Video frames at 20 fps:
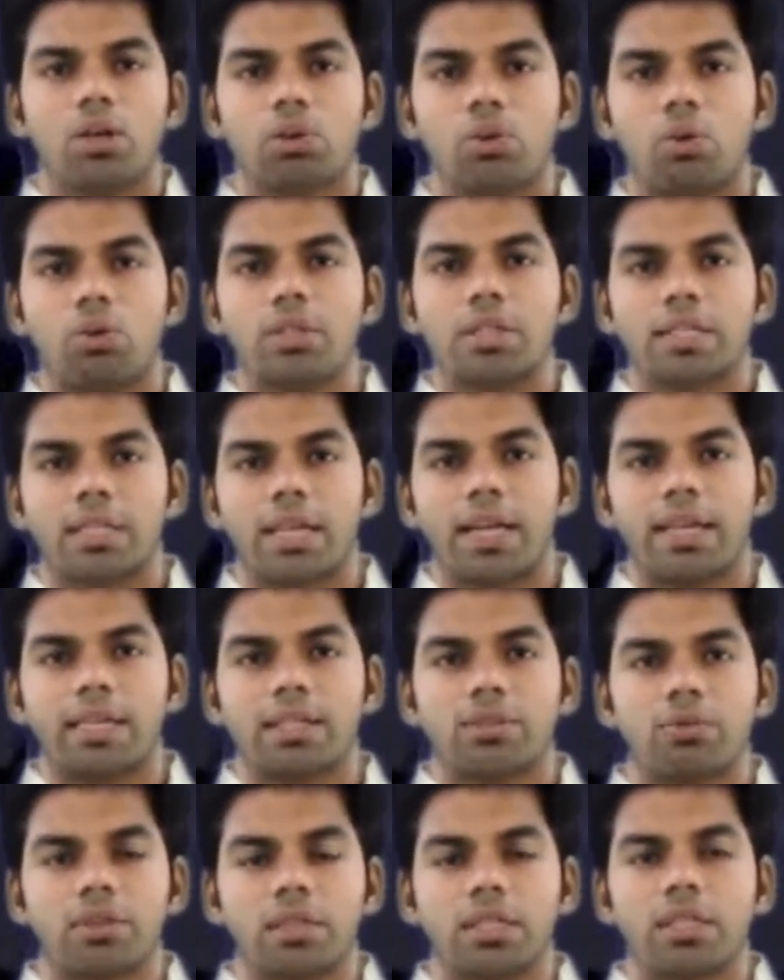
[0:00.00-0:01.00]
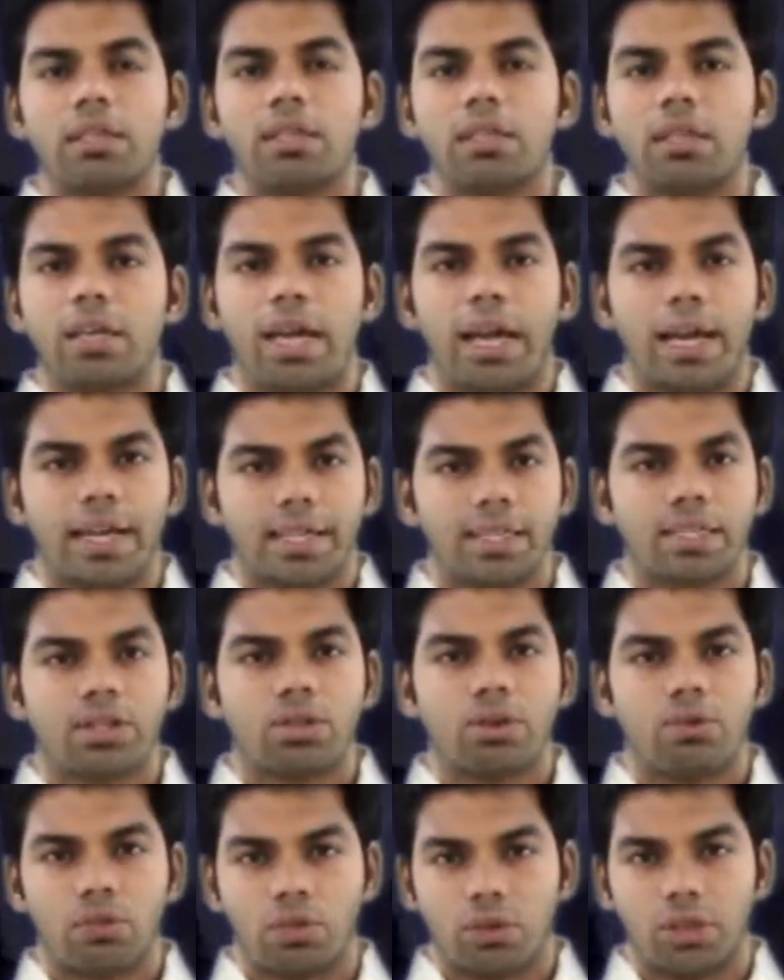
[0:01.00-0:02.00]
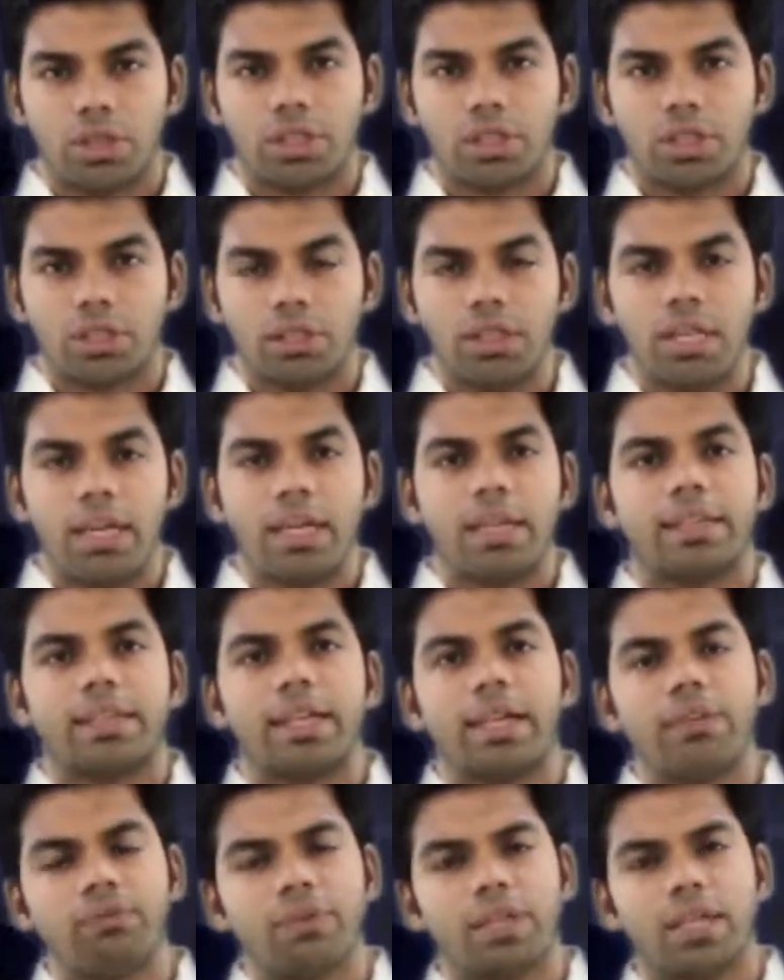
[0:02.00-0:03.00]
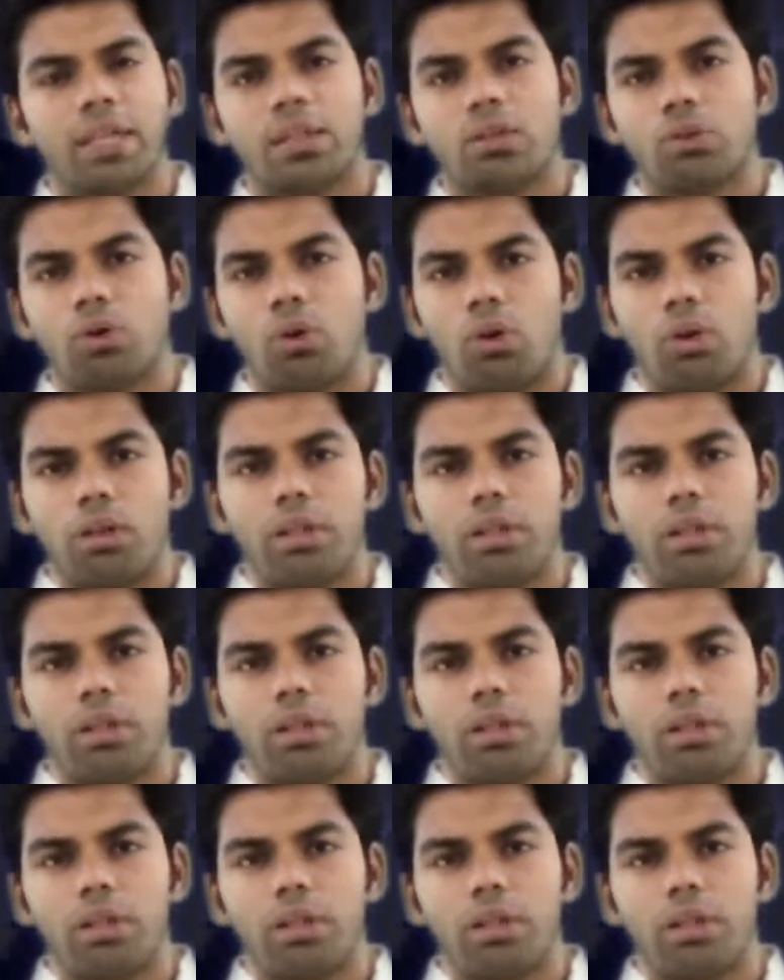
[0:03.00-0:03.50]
coincides with the axis of rotation, then we can call